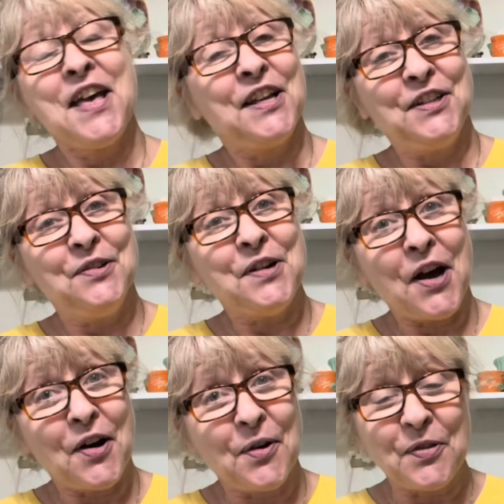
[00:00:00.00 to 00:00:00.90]
you
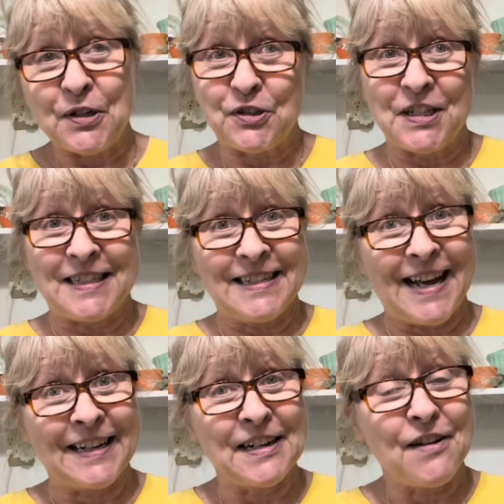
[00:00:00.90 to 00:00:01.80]
know, there's just
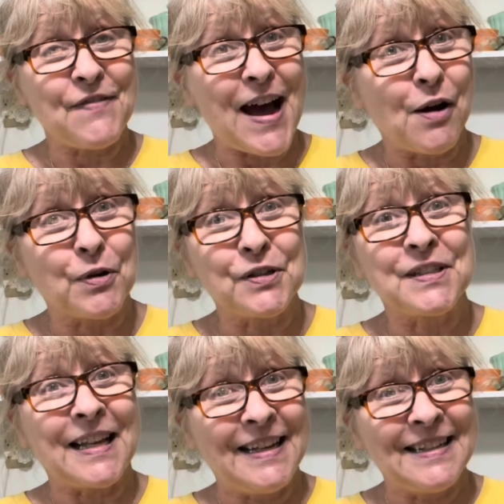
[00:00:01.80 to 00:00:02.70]
not enough hours
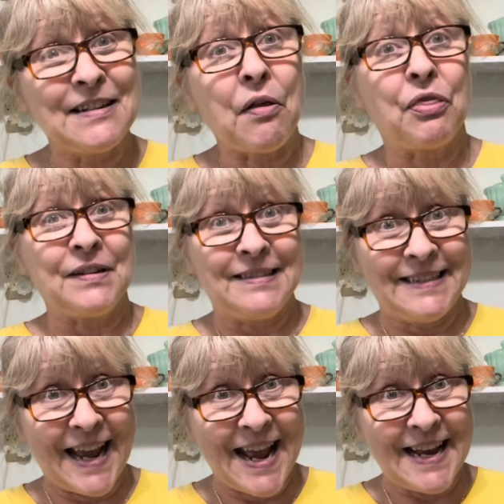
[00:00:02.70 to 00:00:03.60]
in the
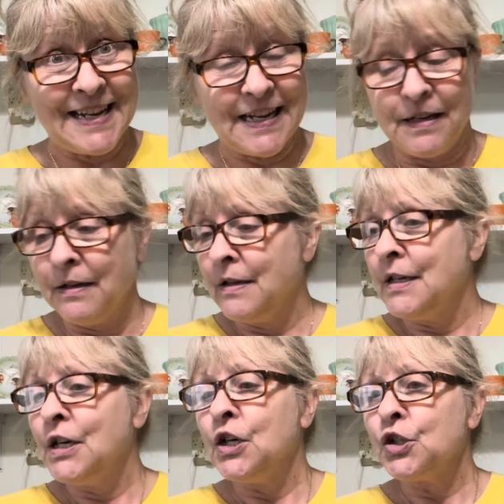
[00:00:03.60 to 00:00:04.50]
day.
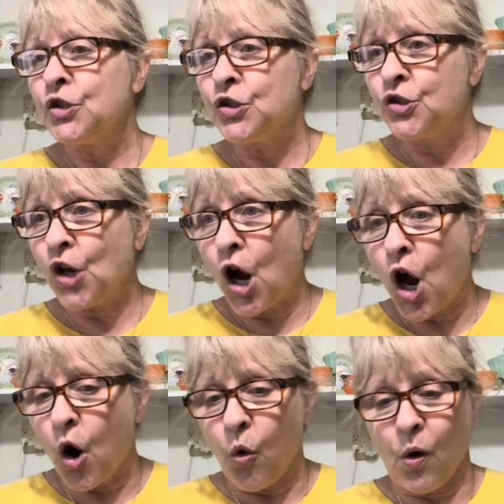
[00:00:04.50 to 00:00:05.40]

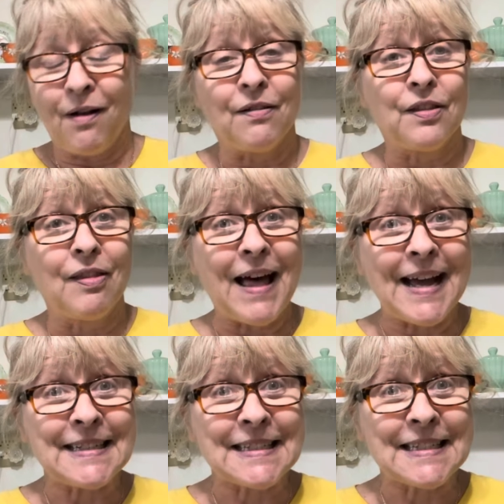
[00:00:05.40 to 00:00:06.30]
So
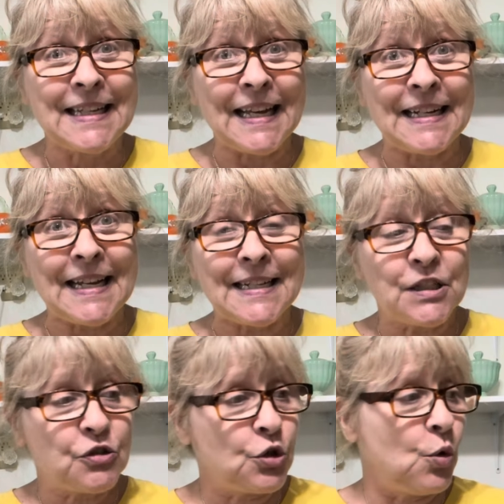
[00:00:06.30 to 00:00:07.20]
let's get
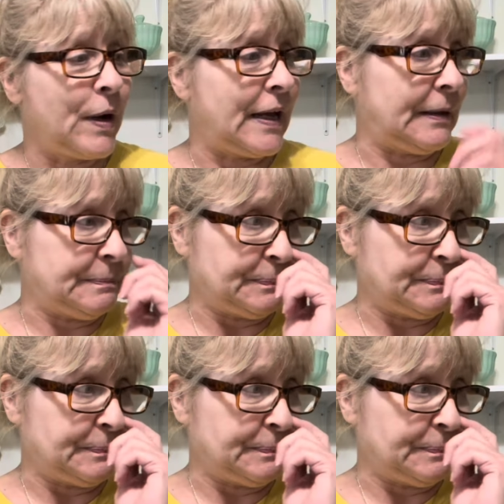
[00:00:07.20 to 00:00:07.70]
into it.